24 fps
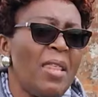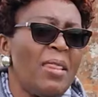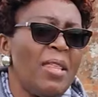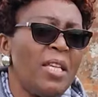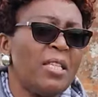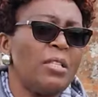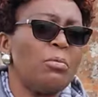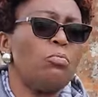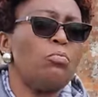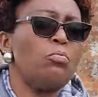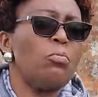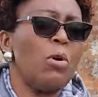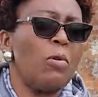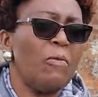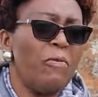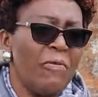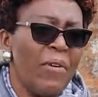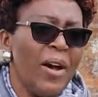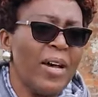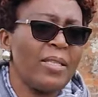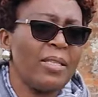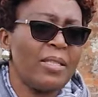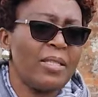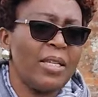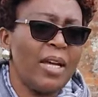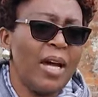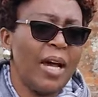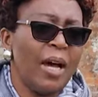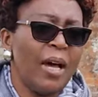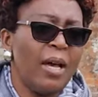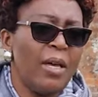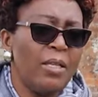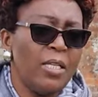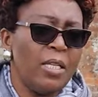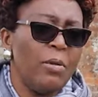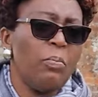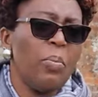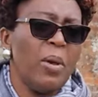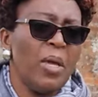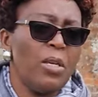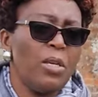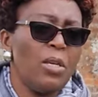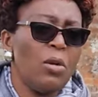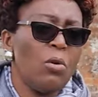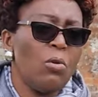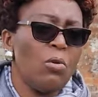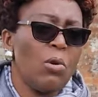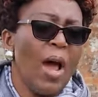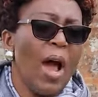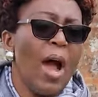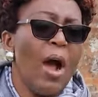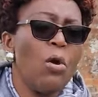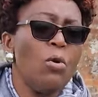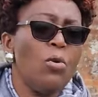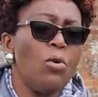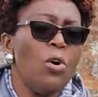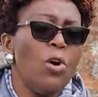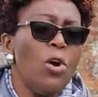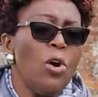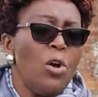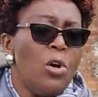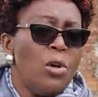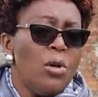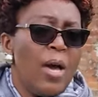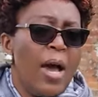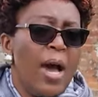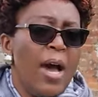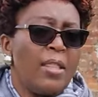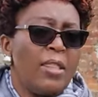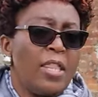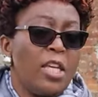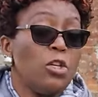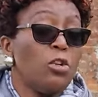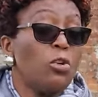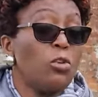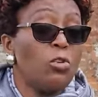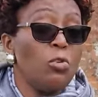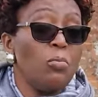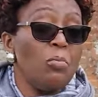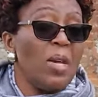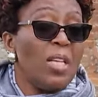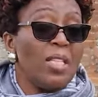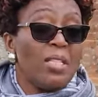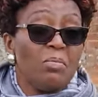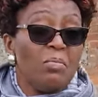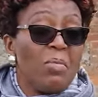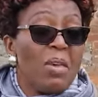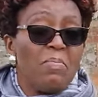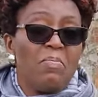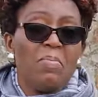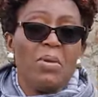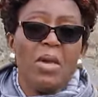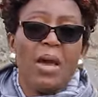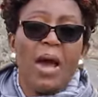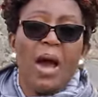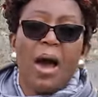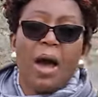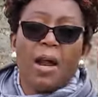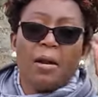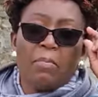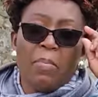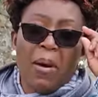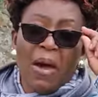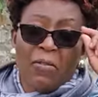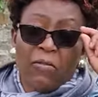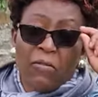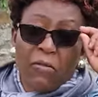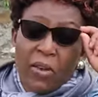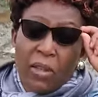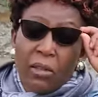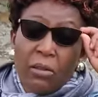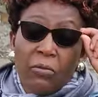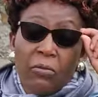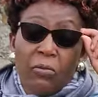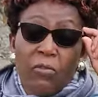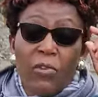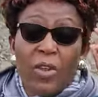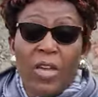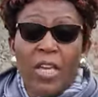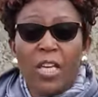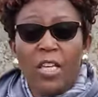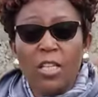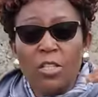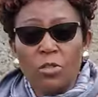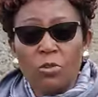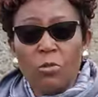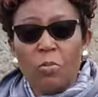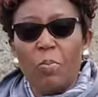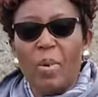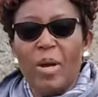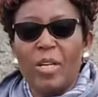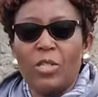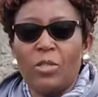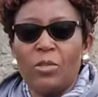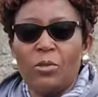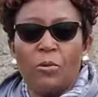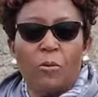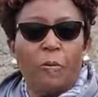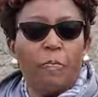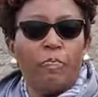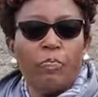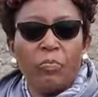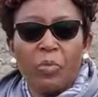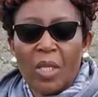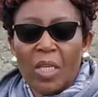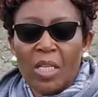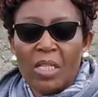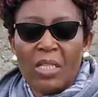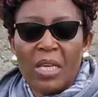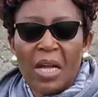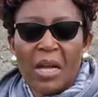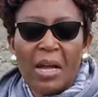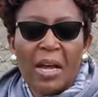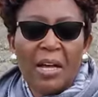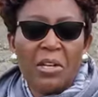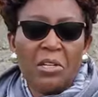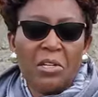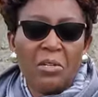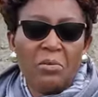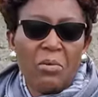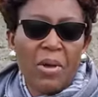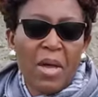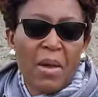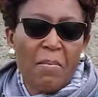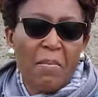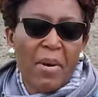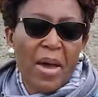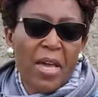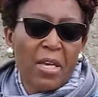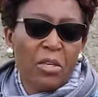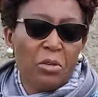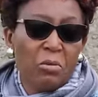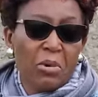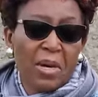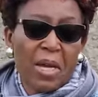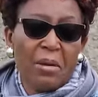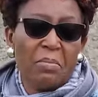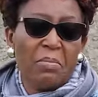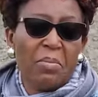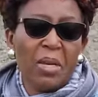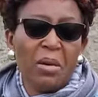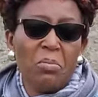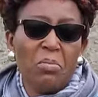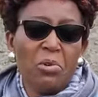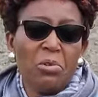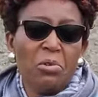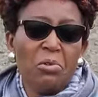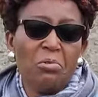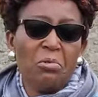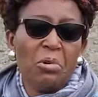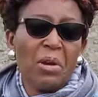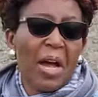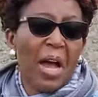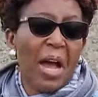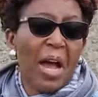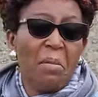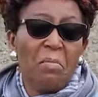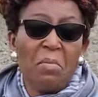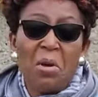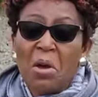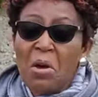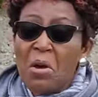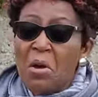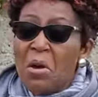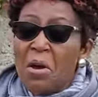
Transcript: others faster, depending on how the documents maybe are. But feel free to pursue. It's a country whereby you can be able to come.